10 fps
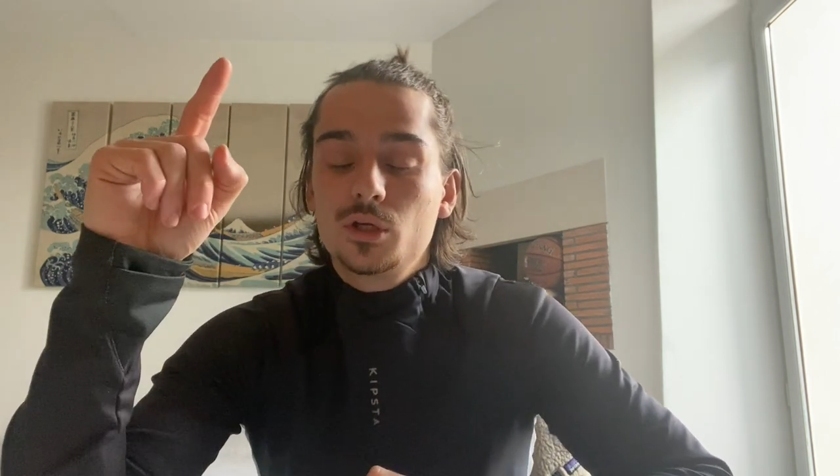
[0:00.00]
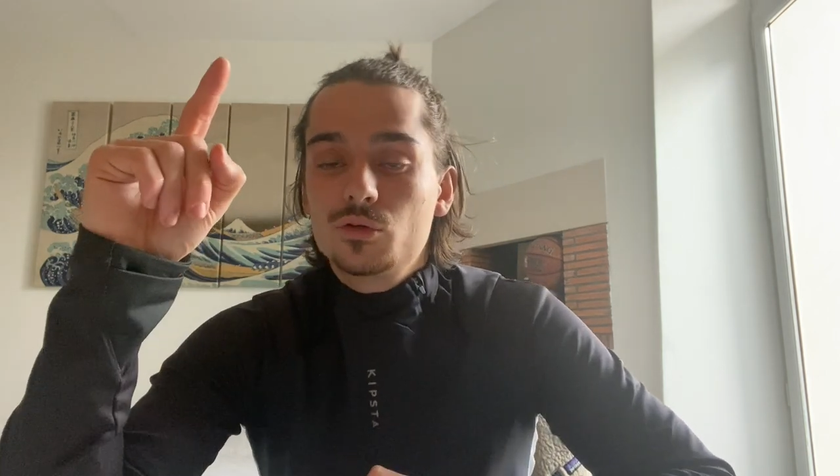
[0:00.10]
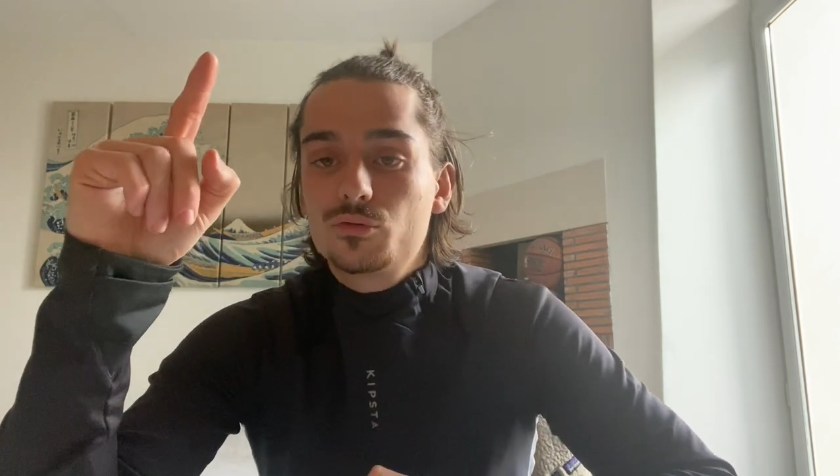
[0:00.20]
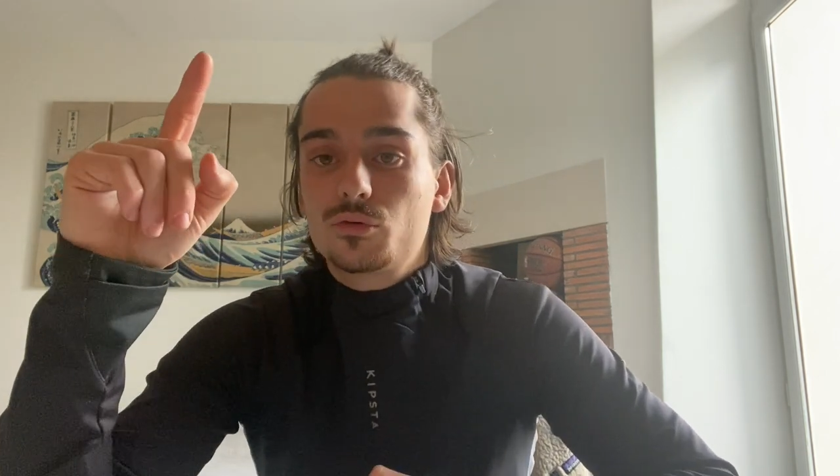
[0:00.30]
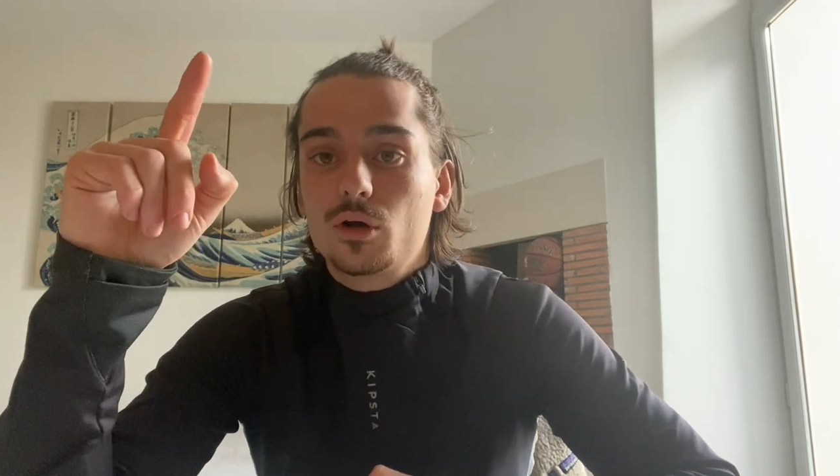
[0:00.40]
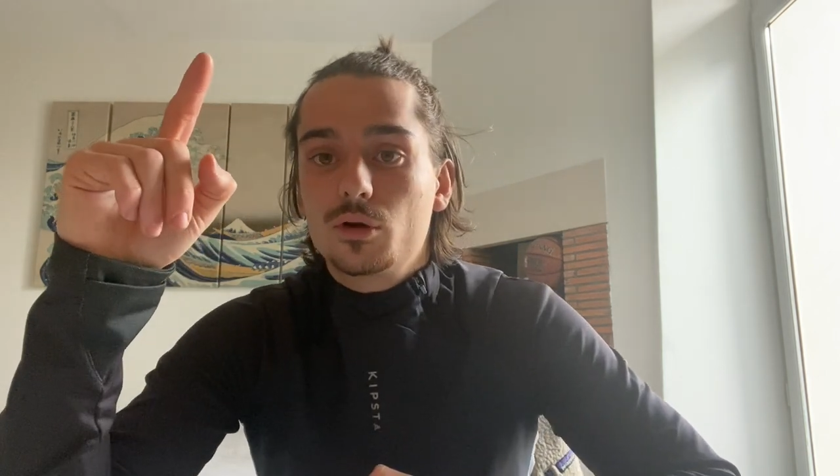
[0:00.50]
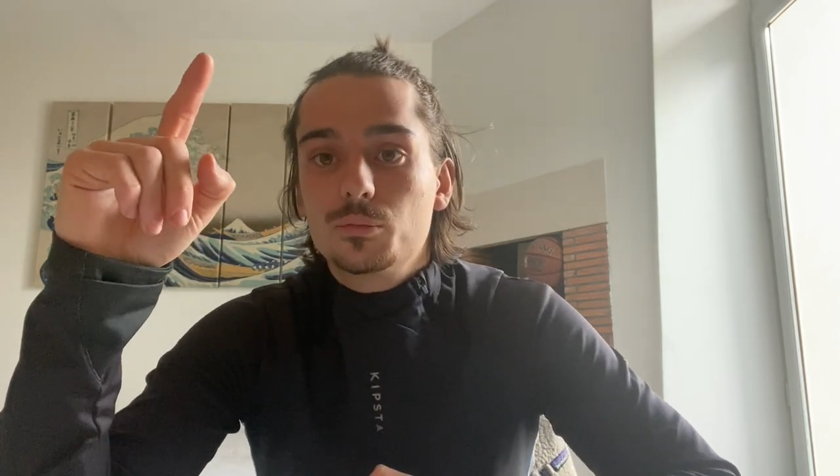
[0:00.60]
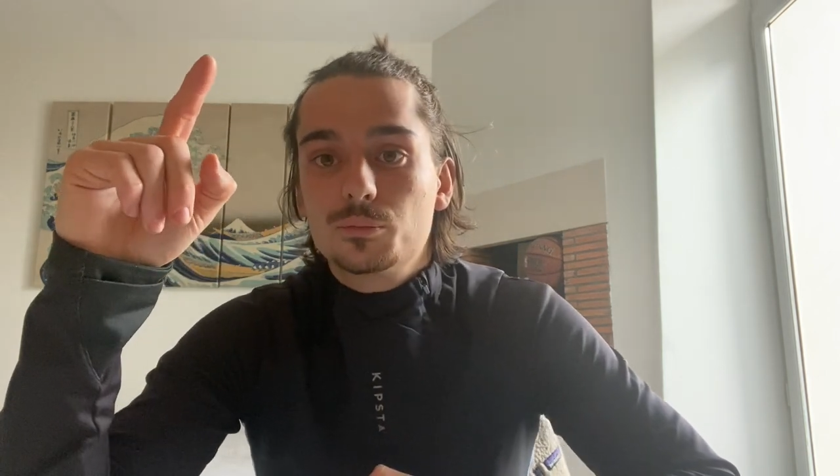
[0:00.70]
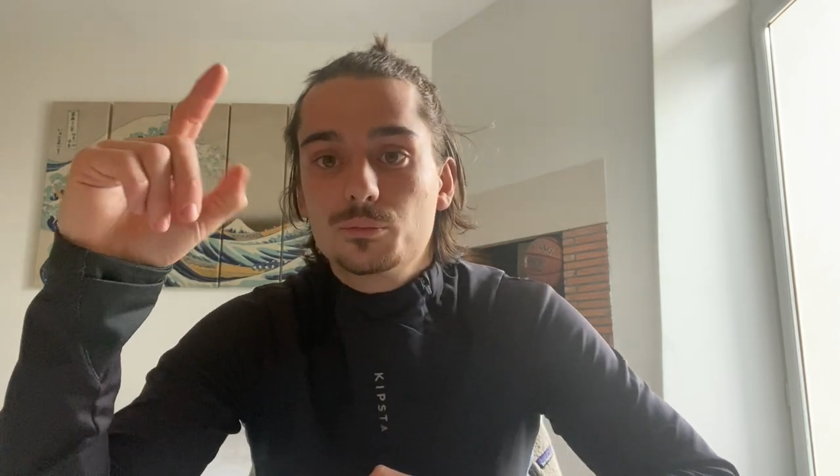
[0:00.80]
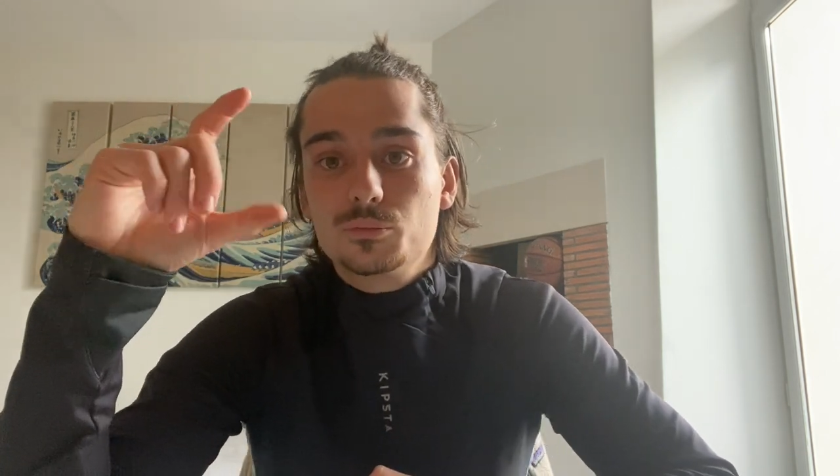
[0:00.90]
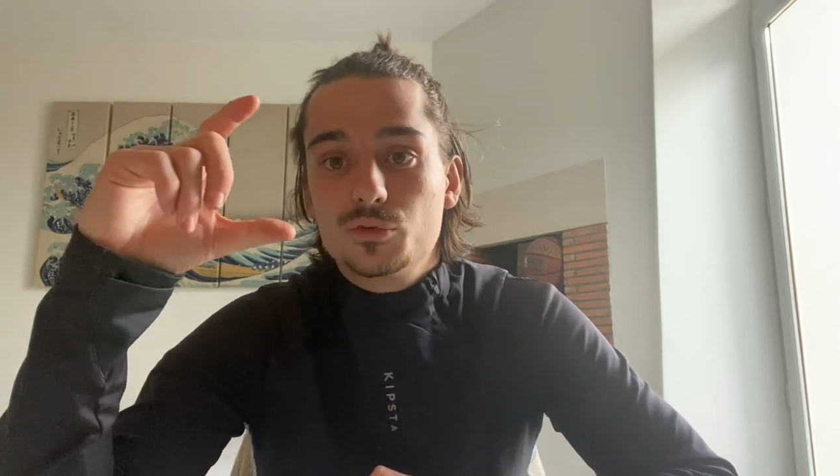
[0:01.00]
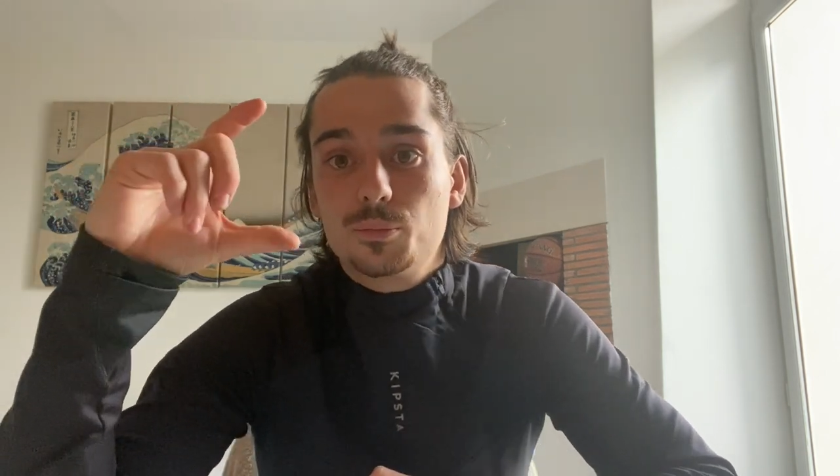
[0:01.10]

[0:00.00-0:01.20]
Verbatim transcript: from the